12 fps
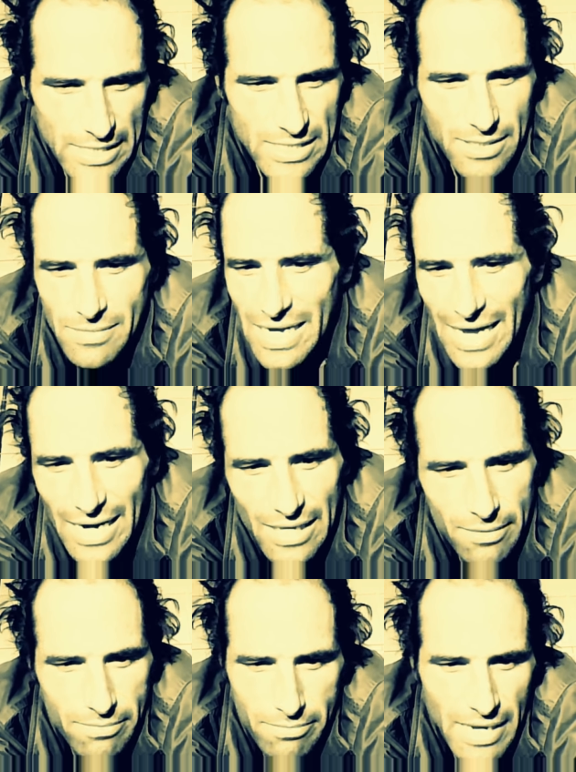It's some kind
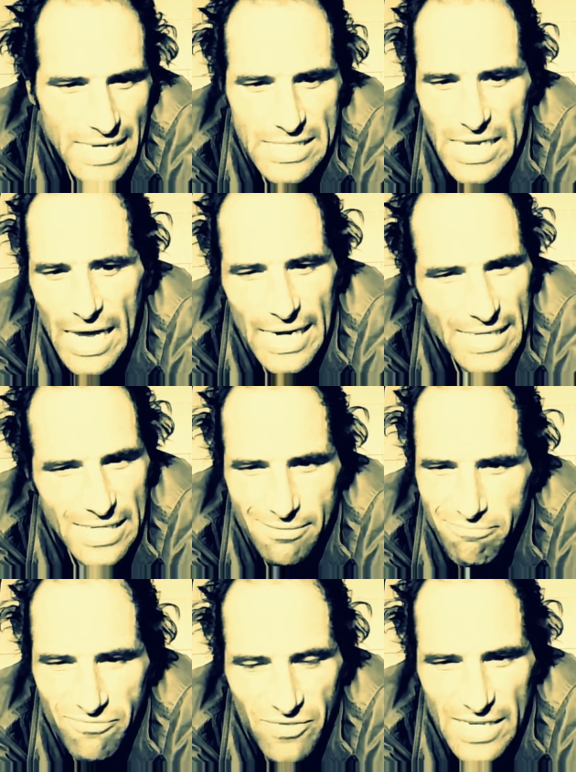of Masonic
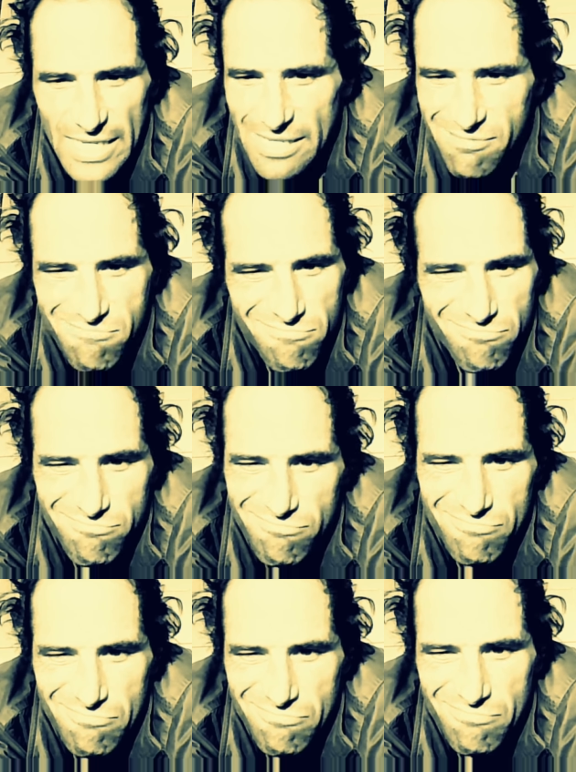fucking
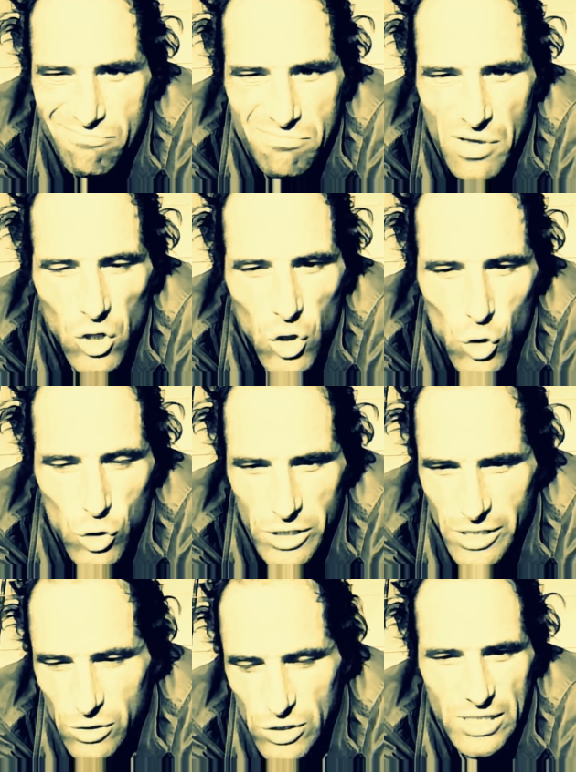
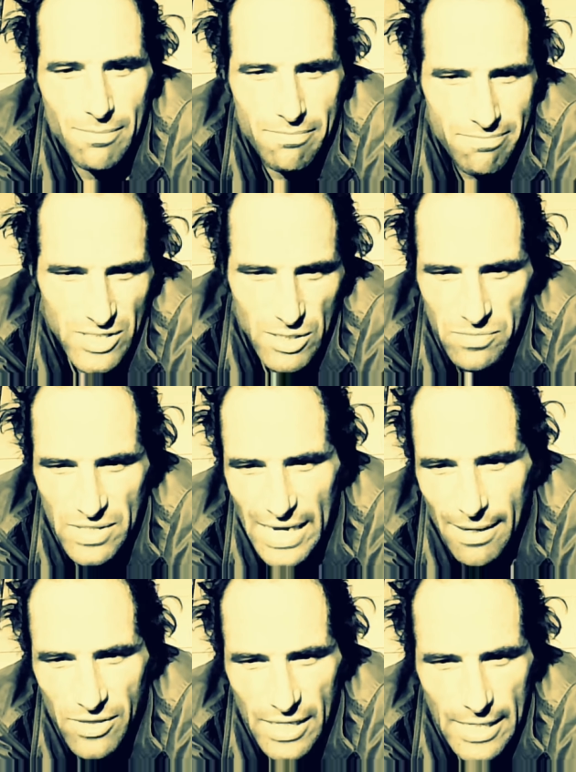illusion or some
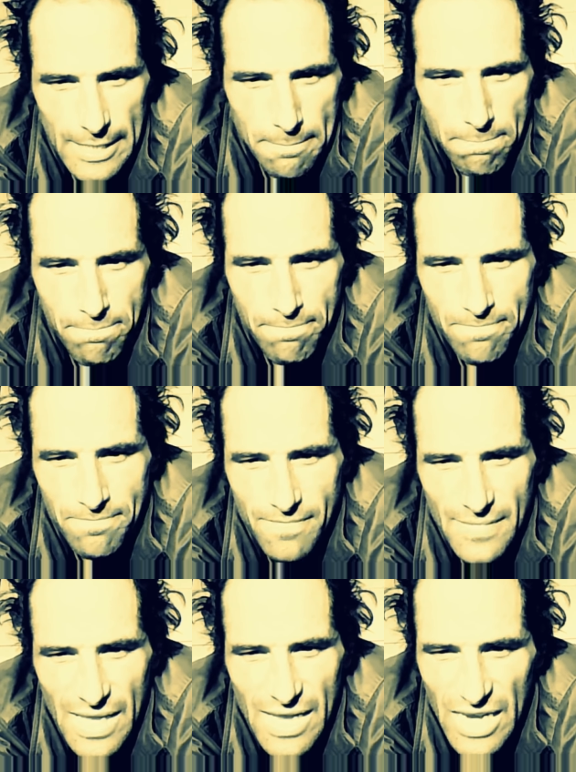damn thing.
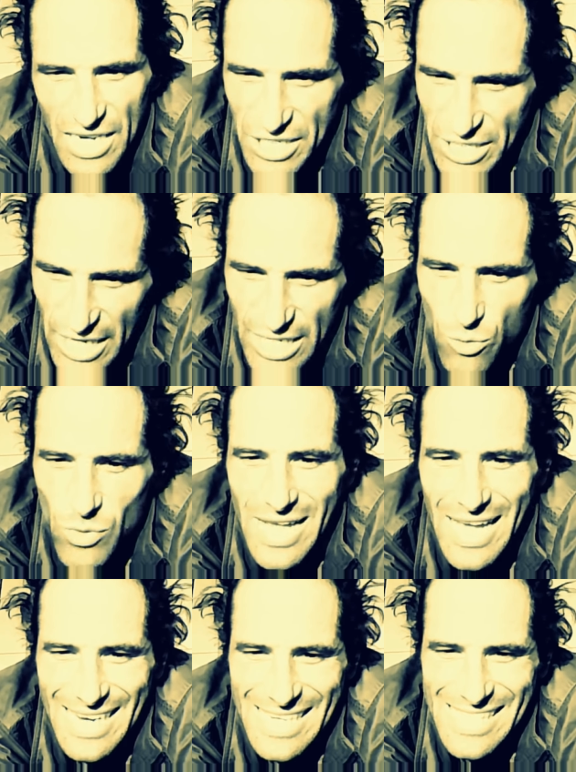Genuine
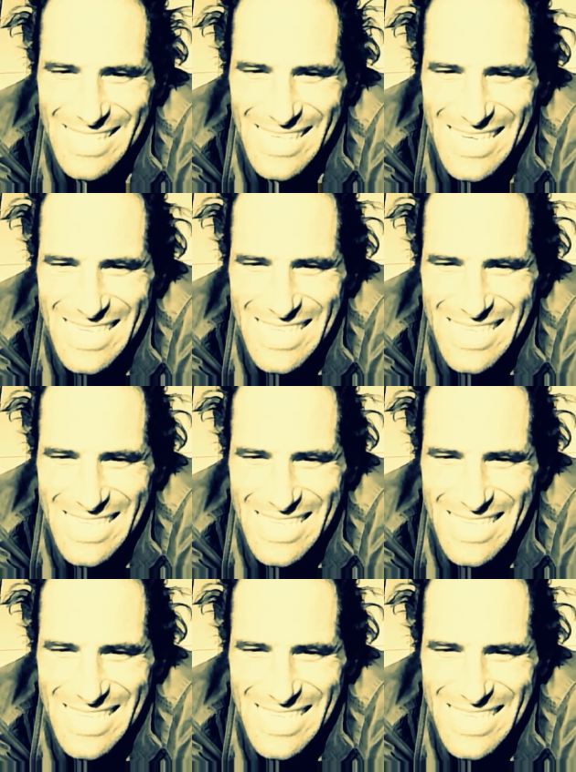X.